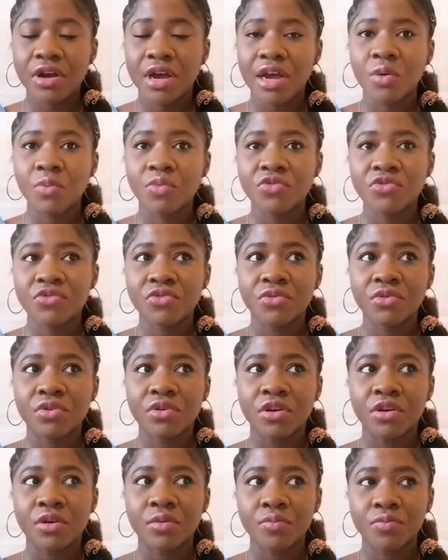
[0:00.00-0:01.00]
I took
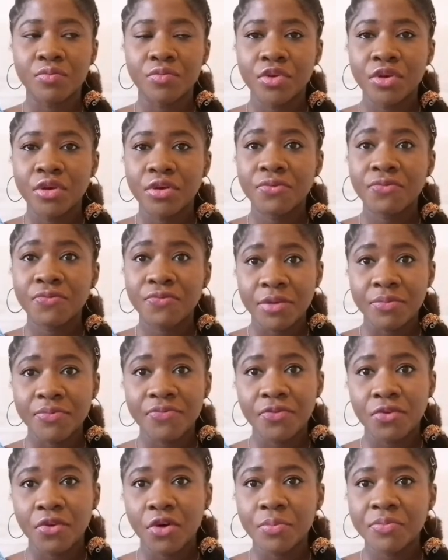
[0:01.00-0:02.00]
um, flip
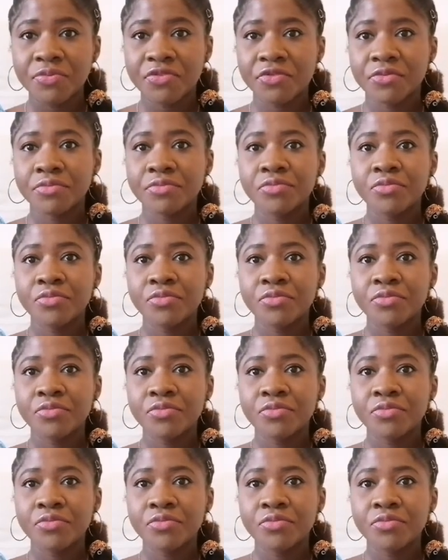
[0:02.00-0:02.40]
flops.